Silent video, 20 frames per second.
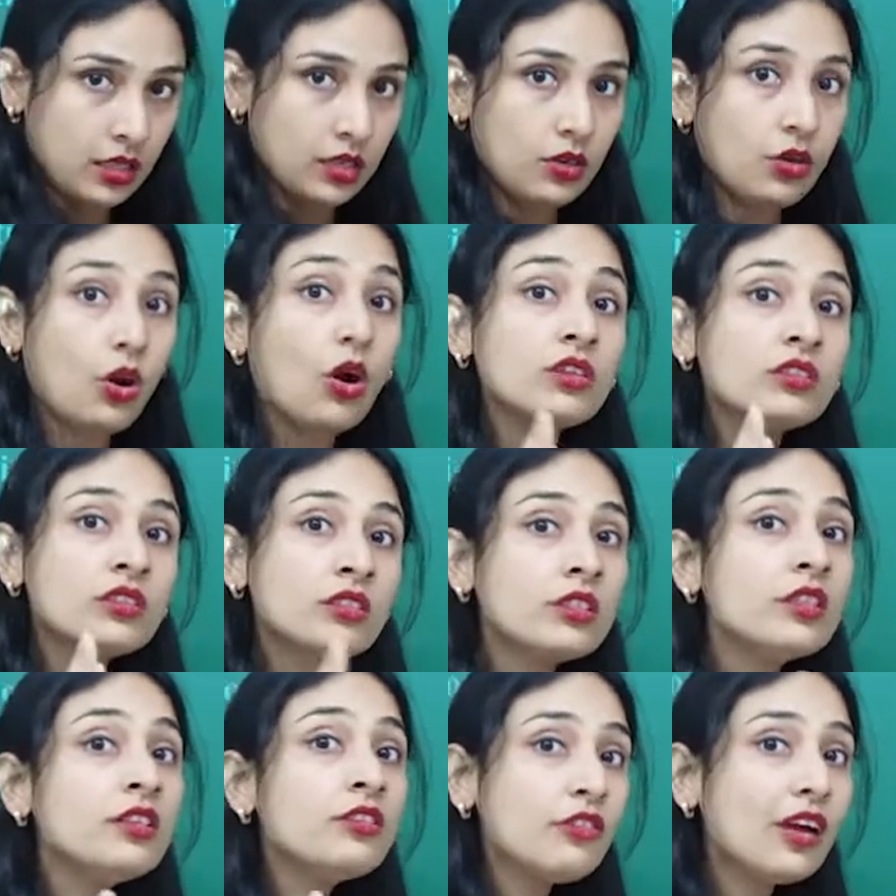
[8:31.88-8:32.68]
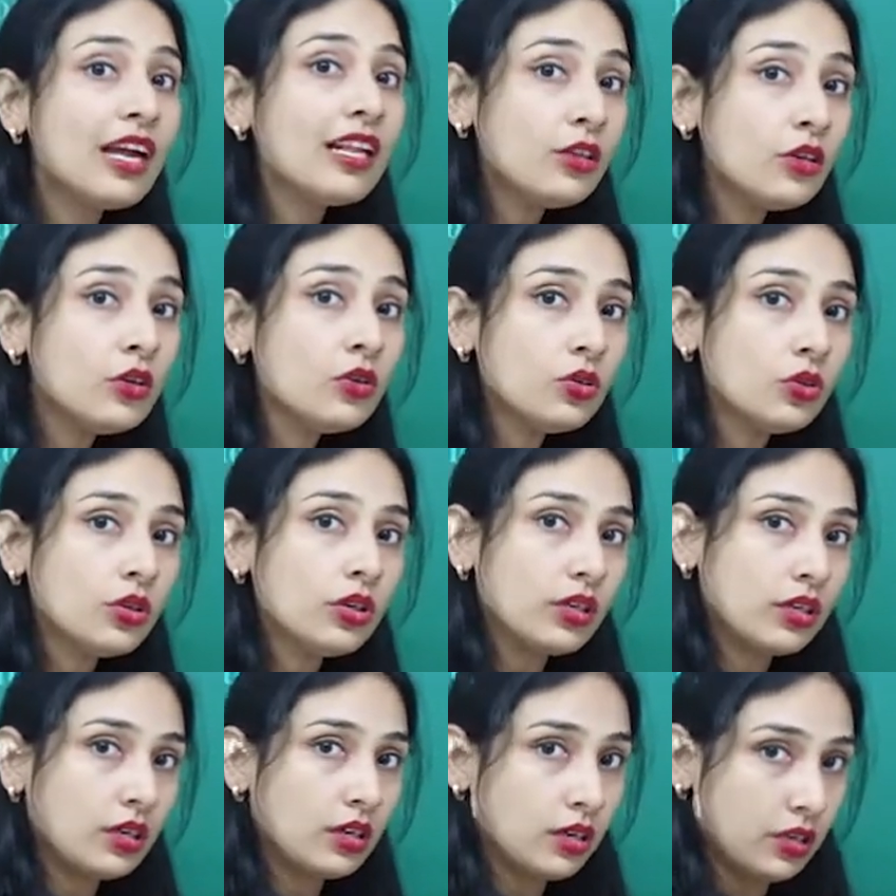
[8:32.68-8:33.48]
constant value.
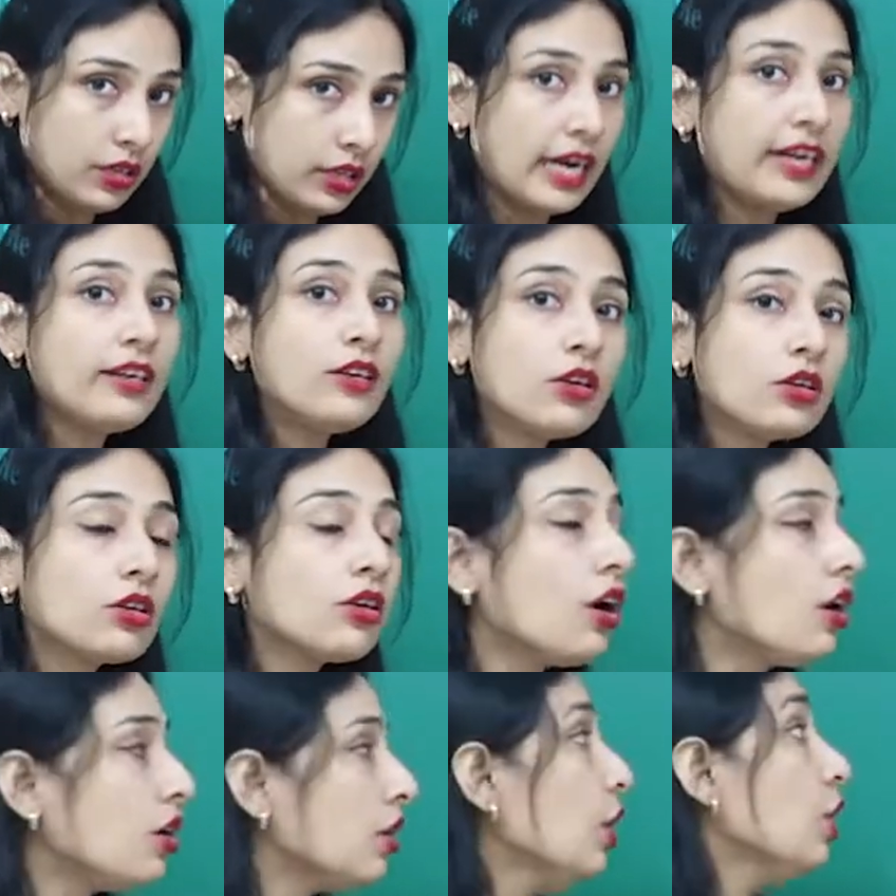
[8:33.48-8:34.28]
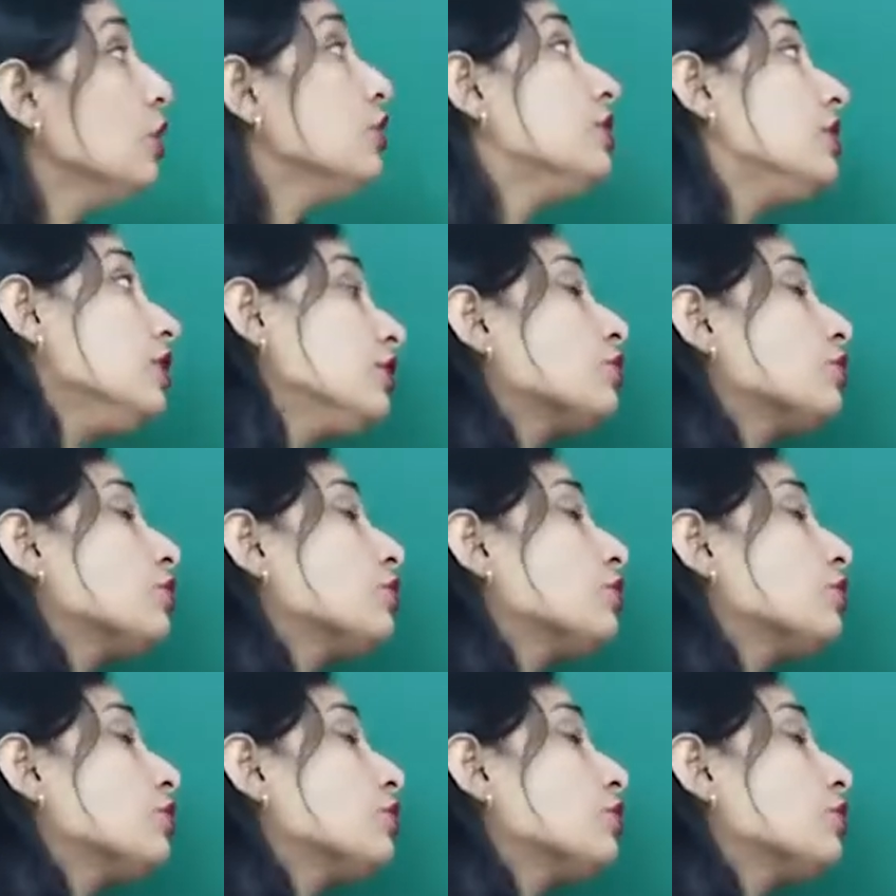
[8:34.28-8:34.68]
Right or wrong? So, this